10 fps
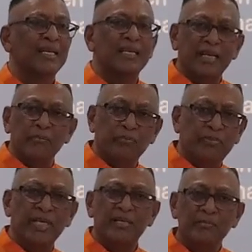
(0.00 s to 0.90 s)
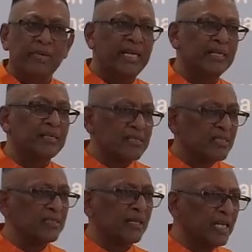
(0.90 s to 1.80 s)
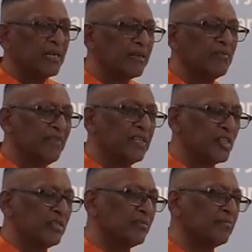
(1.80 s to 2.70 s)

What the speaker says: And then Peter made a stunning confession.